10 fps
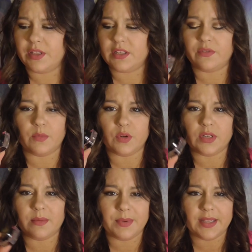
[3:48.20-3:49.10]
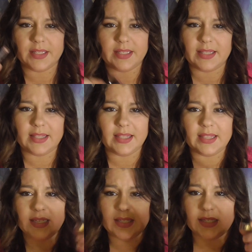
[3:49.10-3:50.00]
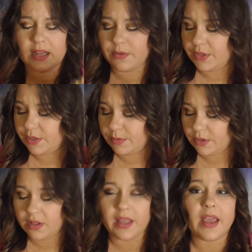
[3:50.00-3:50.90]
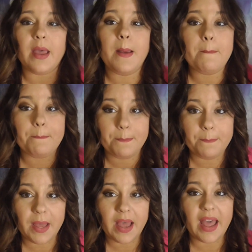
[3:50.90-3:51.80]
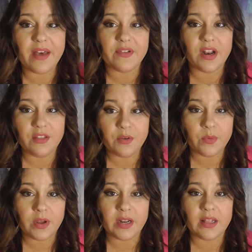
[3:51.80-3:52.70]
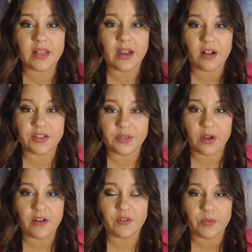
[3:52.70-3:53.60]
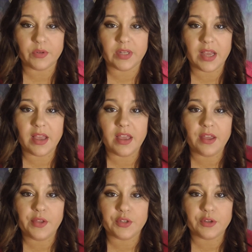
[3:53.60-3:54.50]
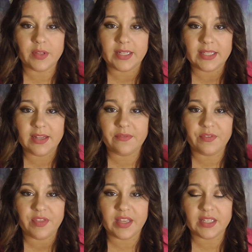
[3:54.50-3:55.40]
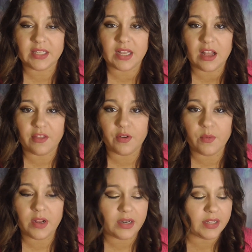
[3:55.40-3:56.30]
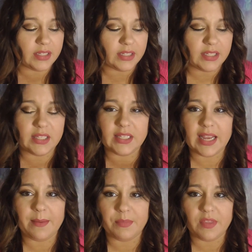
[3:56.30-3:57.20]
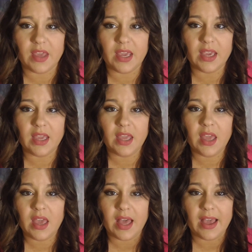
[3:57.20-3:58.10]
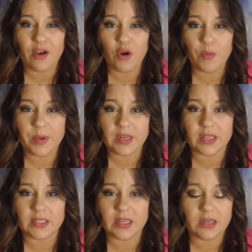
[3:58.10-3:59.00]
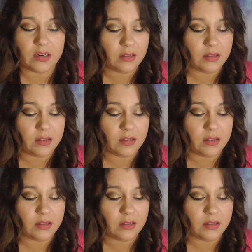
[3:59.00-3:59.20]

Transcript: this from Ulta because this is not what they're supposed to look like. But I have another one that I also got from Ulta, so let's see if this other one does the same thing. I hope it doesn't.